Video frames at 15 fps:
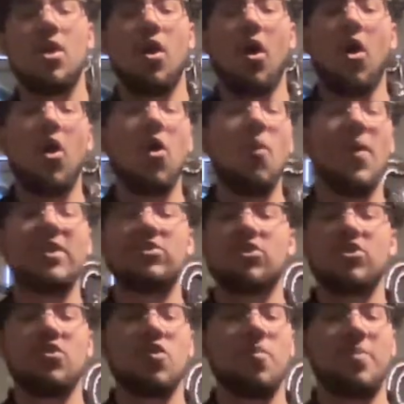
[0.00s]
all Western
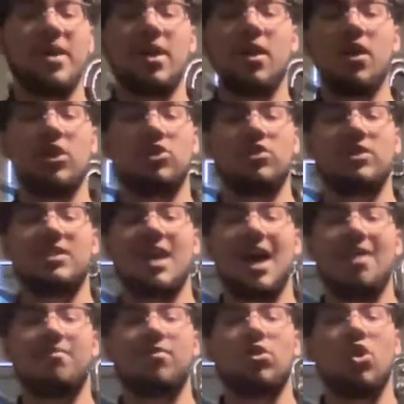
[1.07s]
European countries
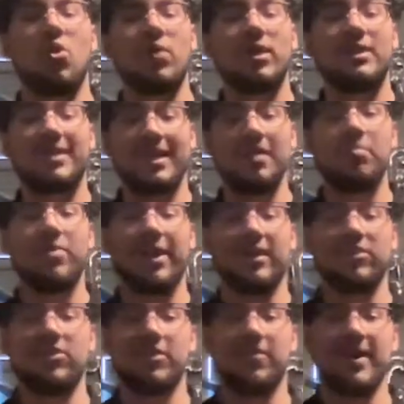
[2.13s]
have lower teen
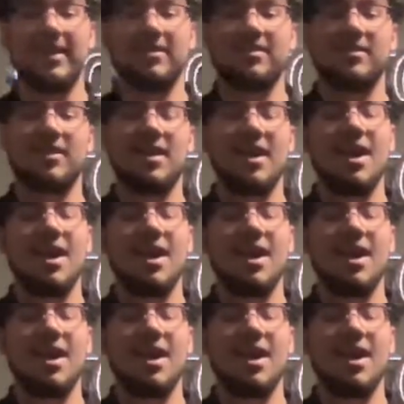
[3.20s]
pregnancy rates,